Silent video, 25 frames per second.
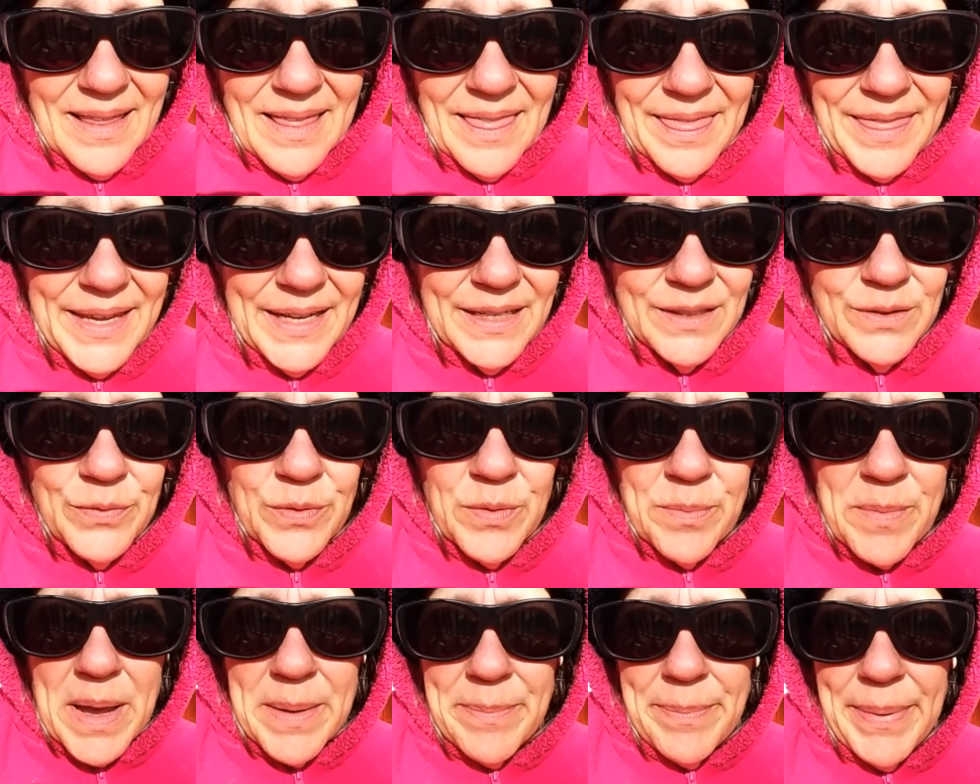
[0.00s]
things
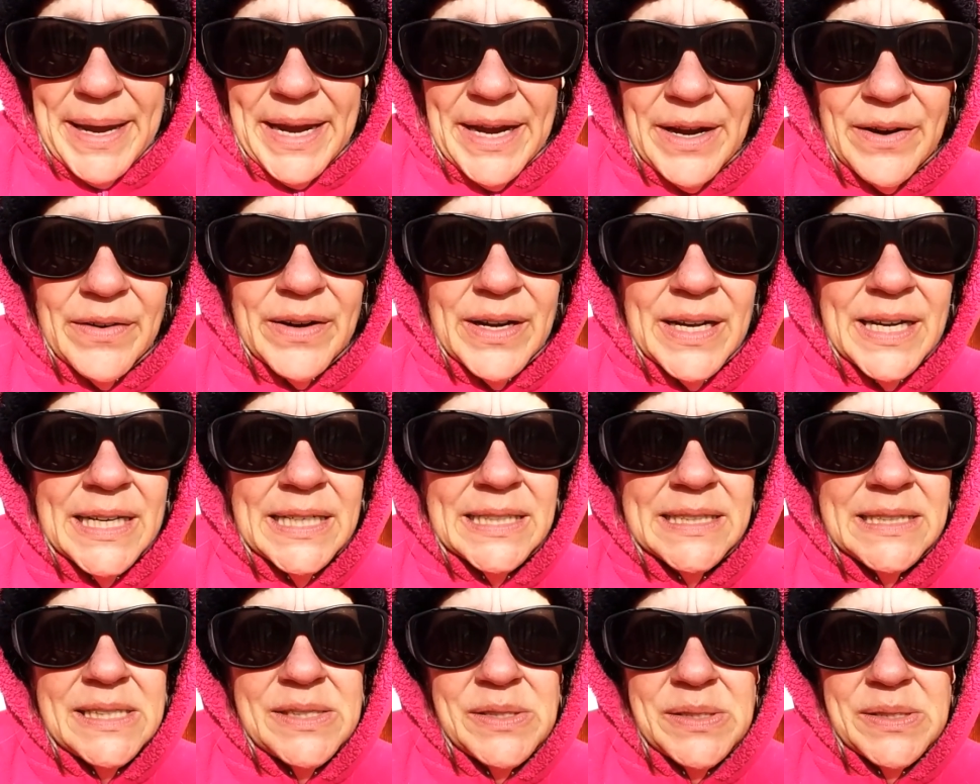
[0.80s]
from my
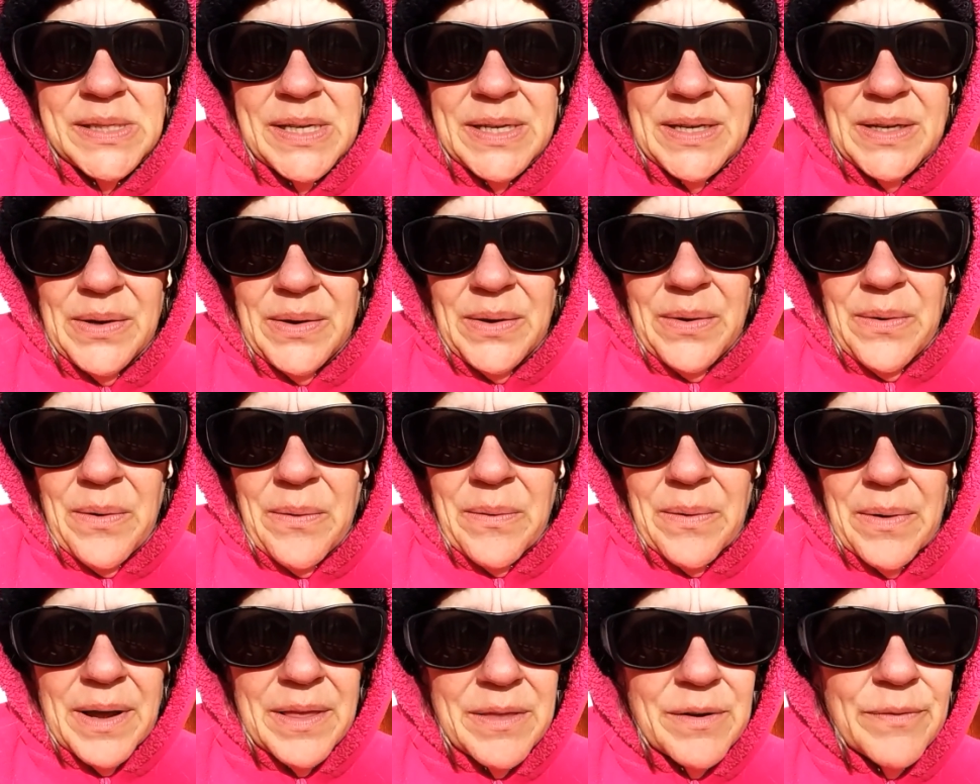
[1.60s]
parents
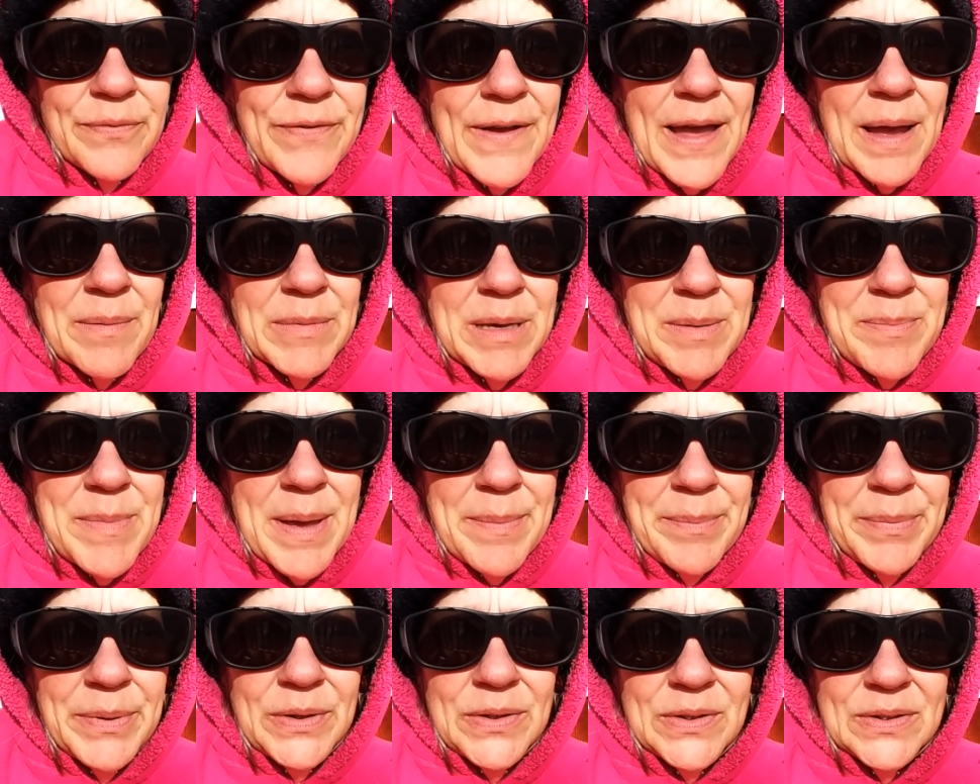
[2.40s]
or other family
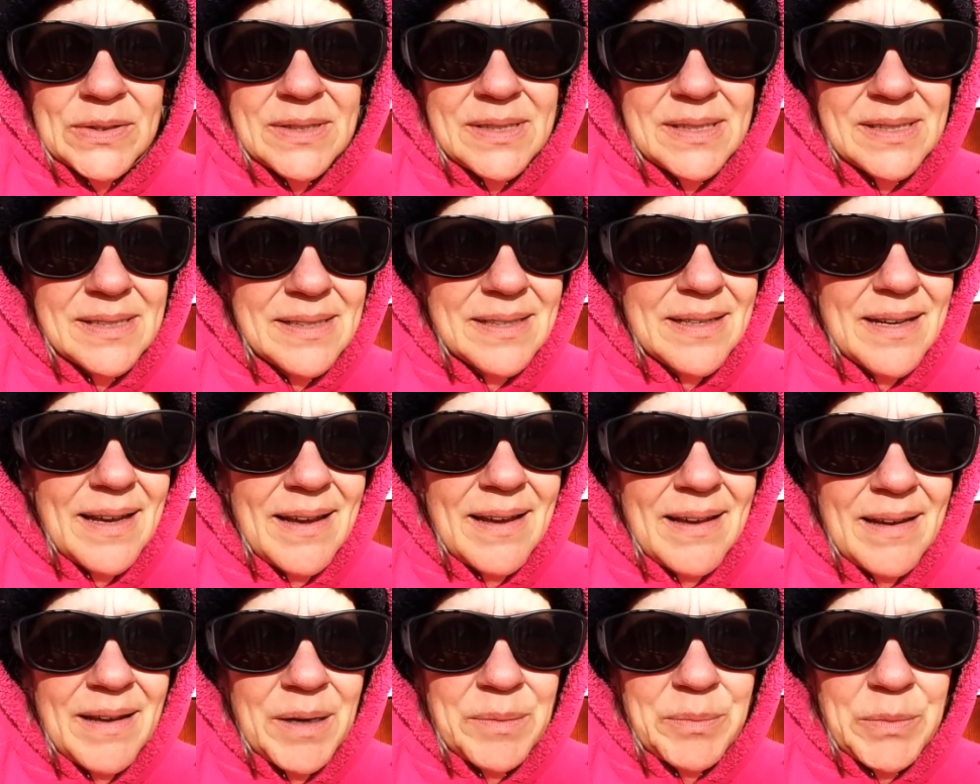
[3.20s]
members,
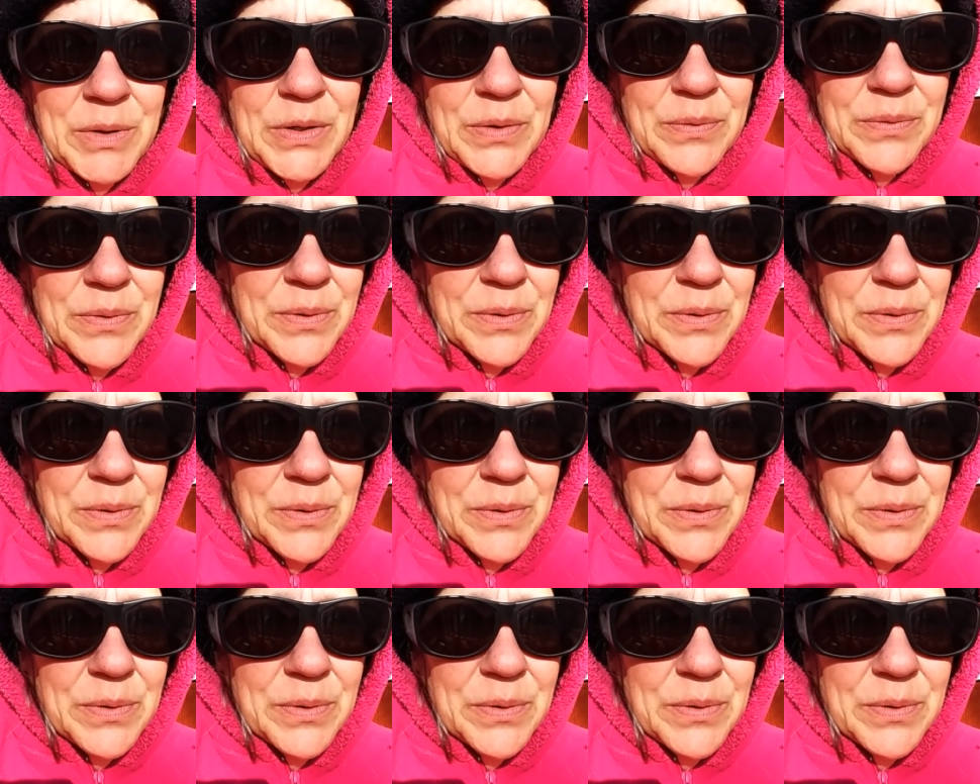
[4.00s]
um, you know,